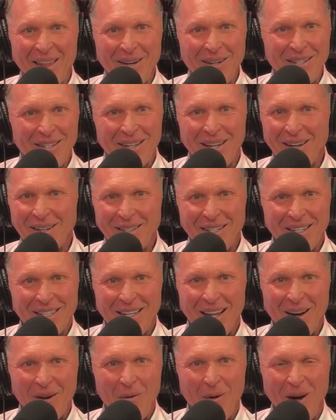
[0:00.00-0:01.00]
They're
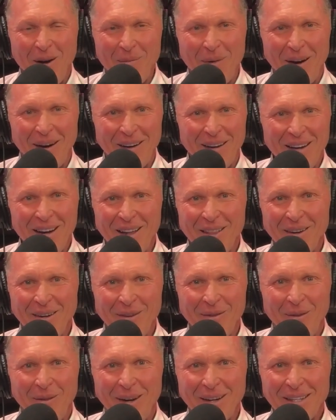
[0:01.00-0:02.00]
just like Walmart.
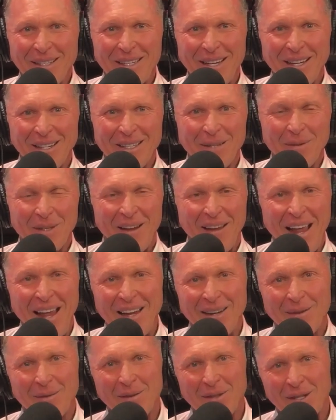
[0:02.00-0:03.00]
They're wanting to sell some stuff.
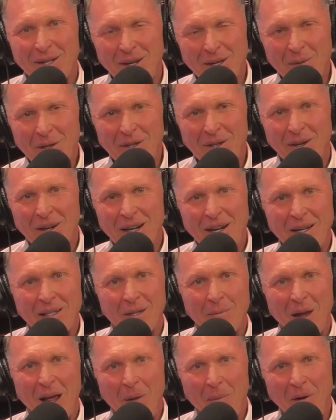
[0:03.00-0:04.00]
Hey, excuse me, sir, do you
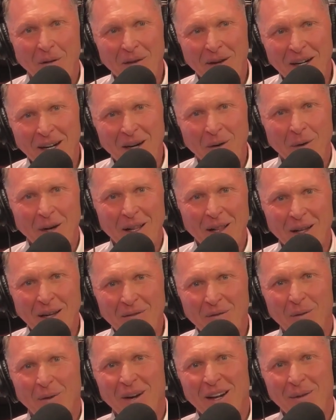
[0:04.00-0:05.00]
need some help over here? What are you
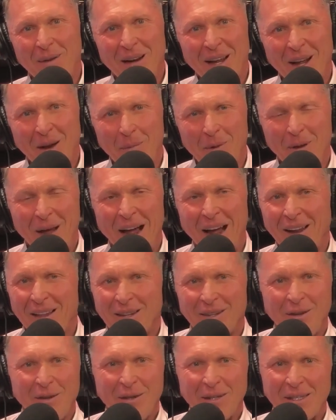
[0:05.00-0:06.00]
looking for? Do you need me to help you
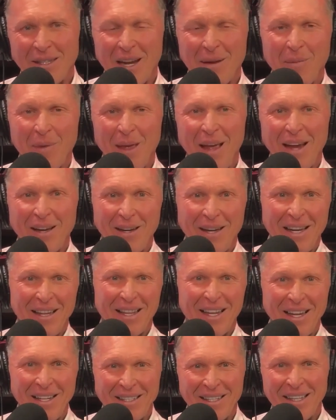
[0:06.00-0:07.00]
out? They're doing the same thing. You
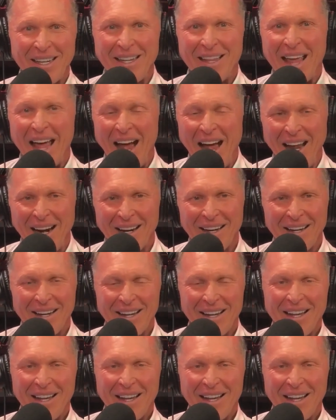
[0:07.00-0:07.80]
need this, you need that.